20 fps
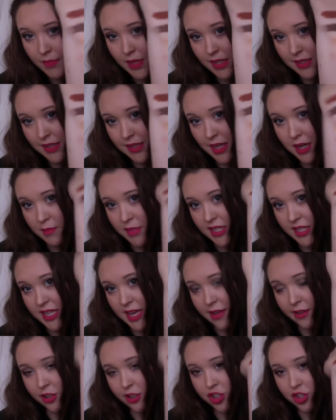It's got a
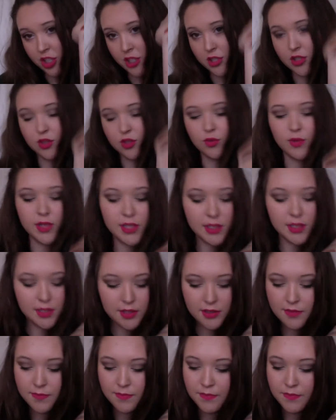metallic sheen to
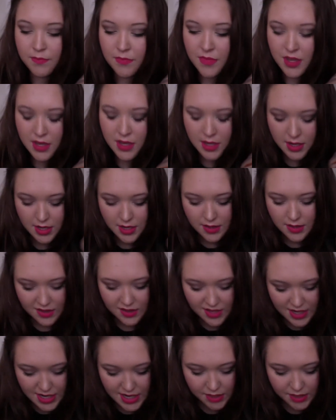it. And then
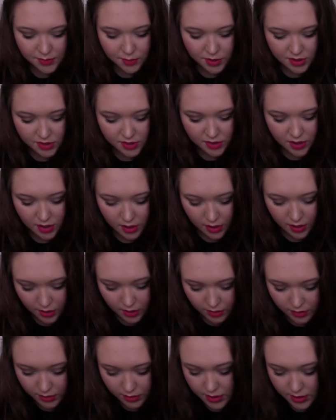the next one is
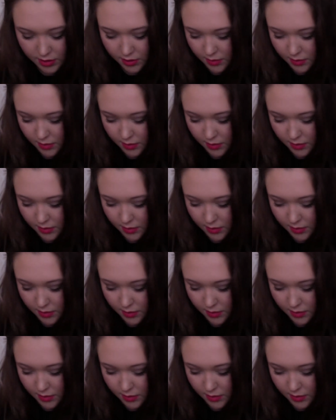called